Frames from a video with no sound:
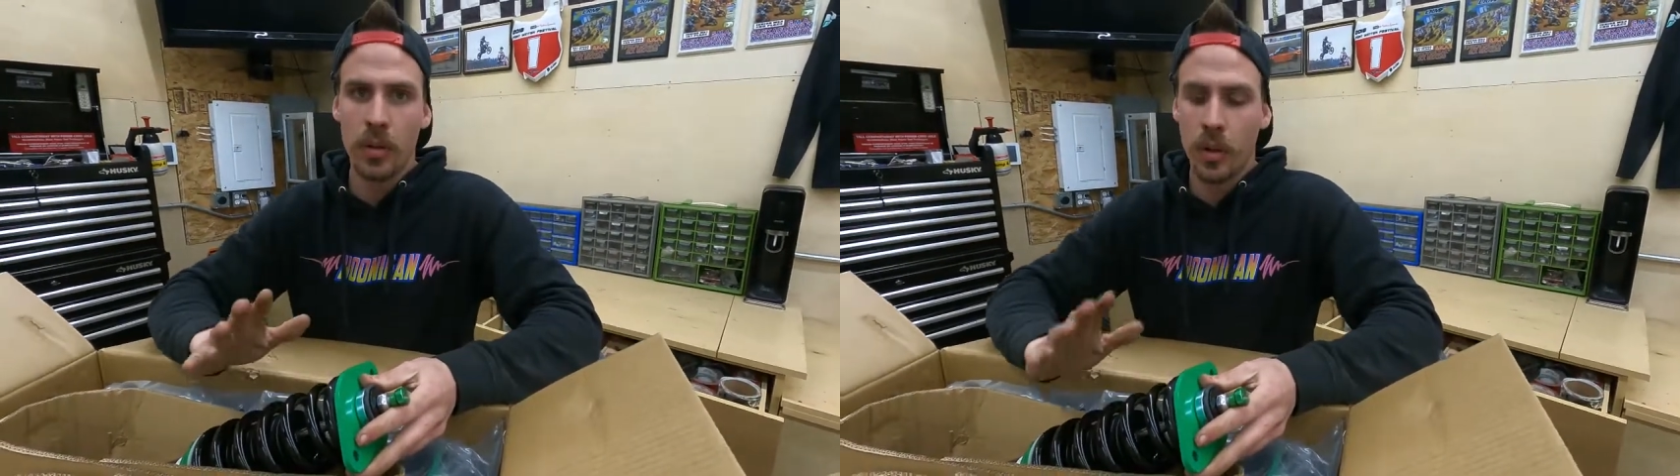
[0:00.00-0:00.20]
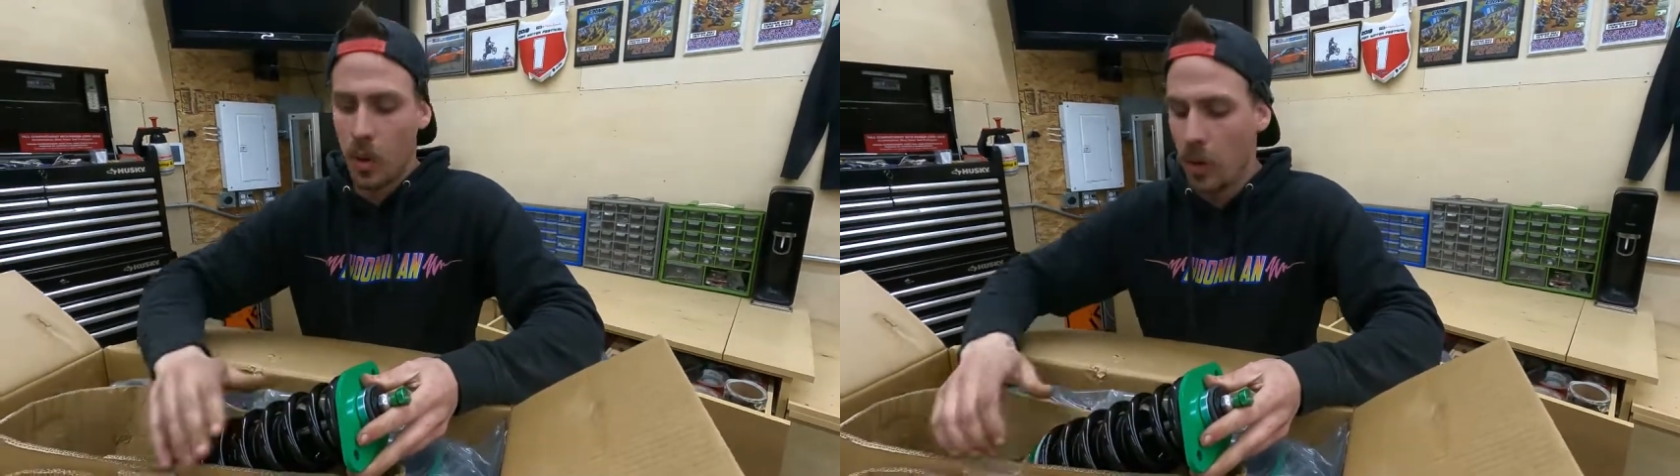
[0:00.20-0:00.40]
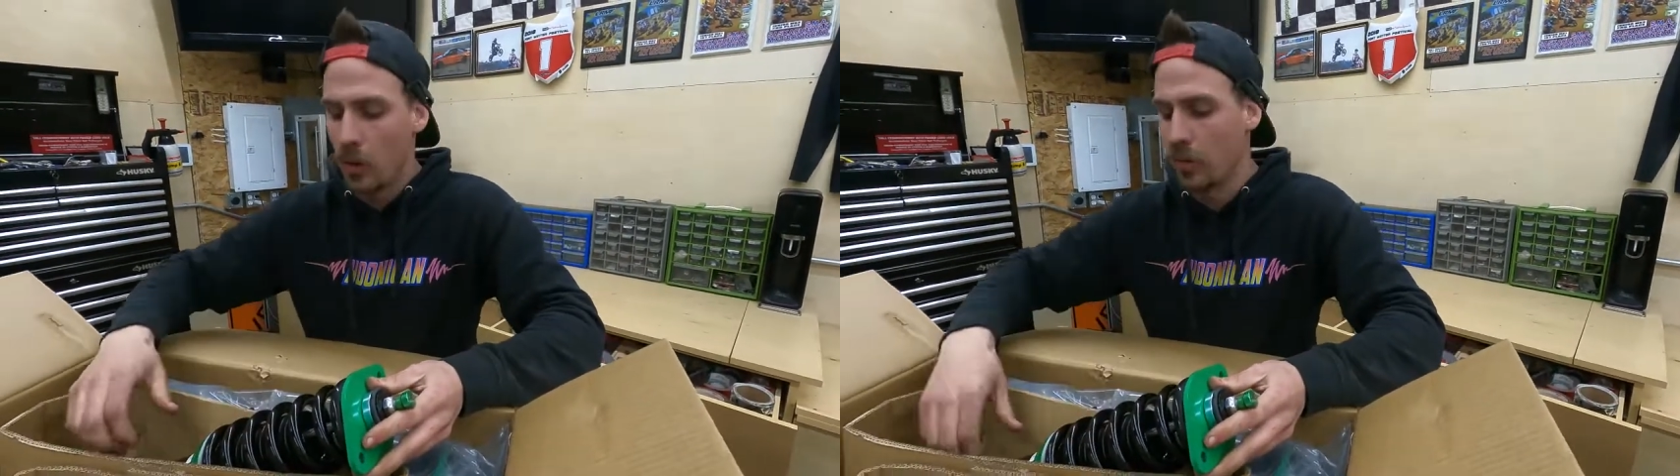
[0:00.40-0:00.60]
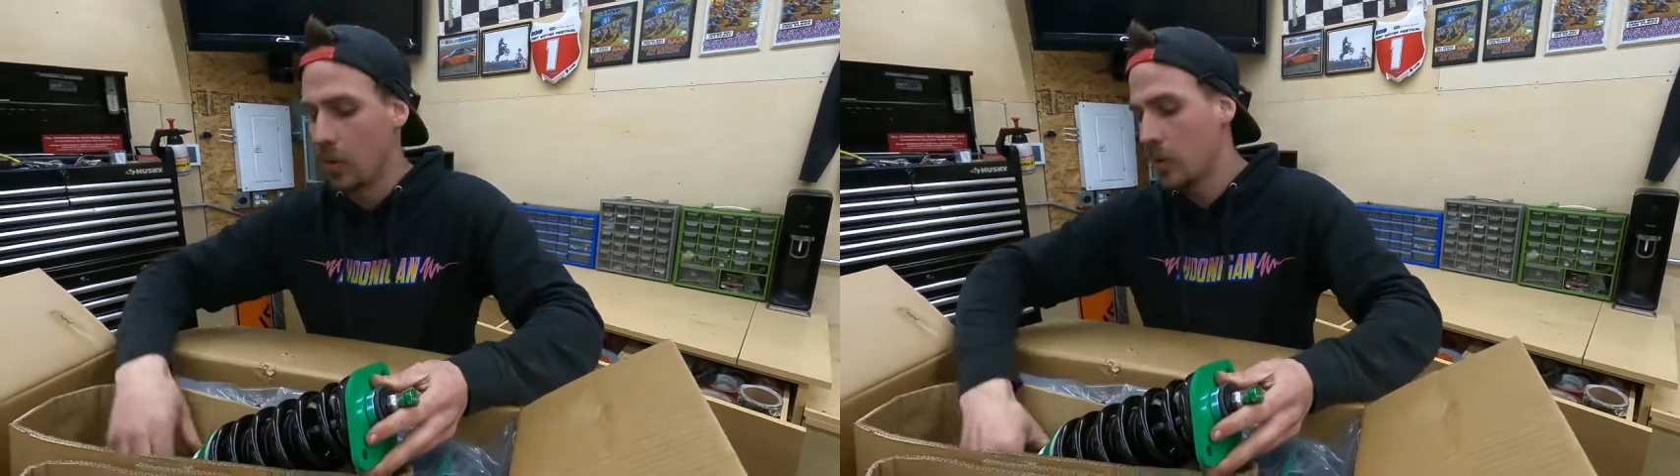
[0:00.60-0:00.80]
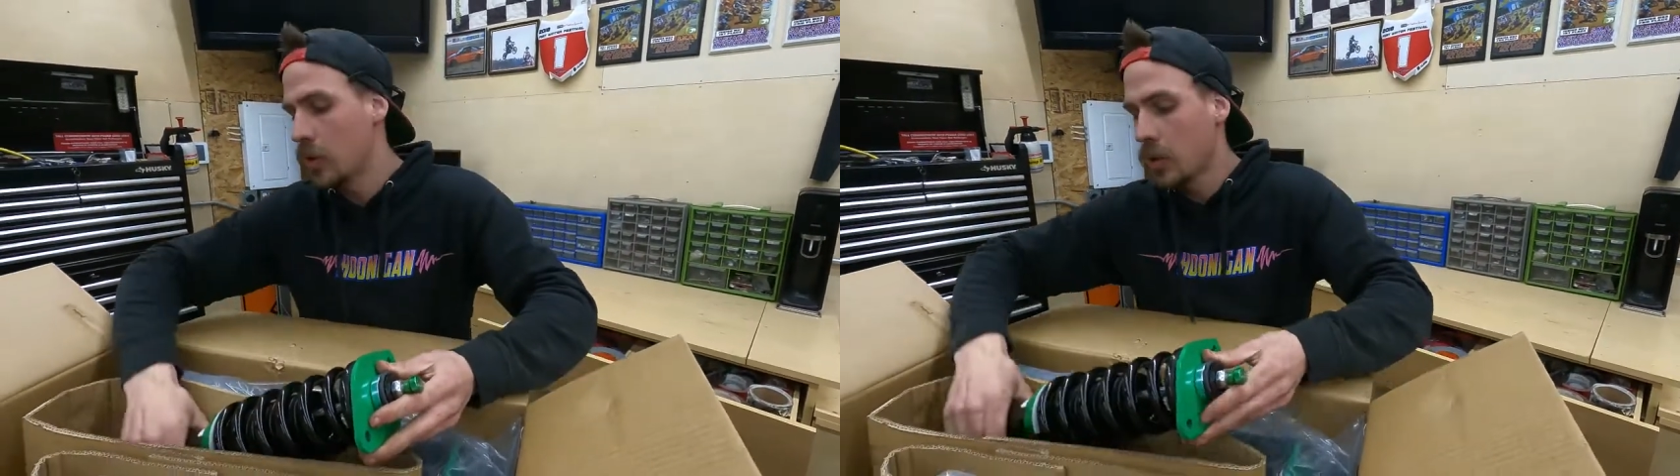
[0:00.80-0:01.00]

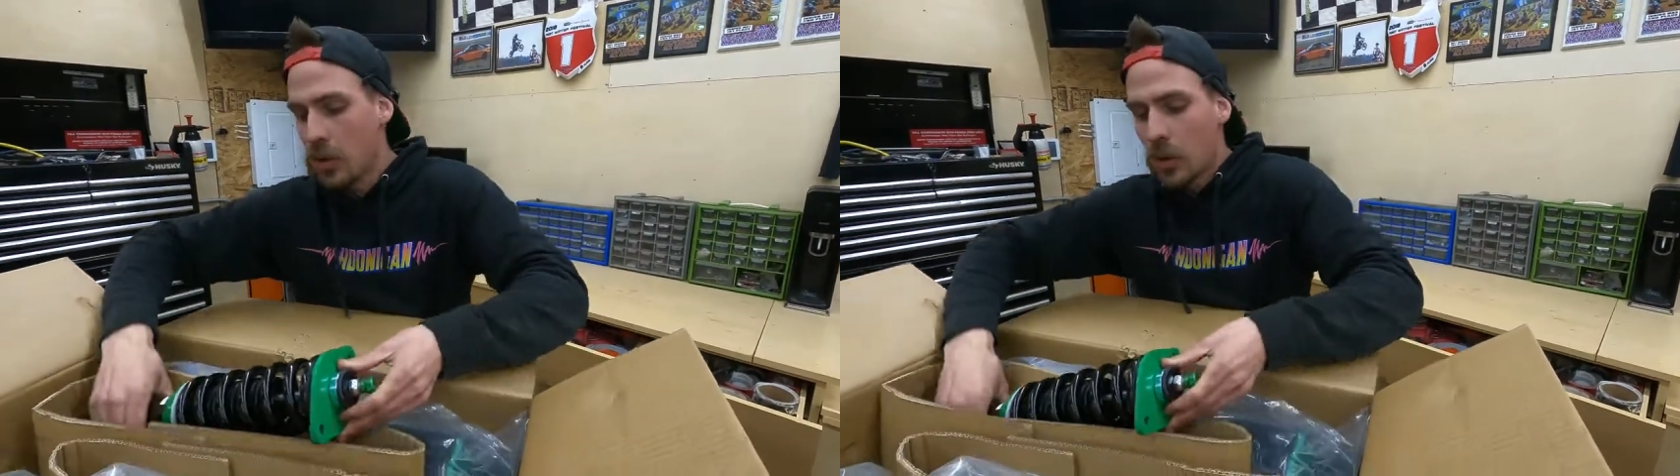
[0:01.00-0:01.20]
coilovers.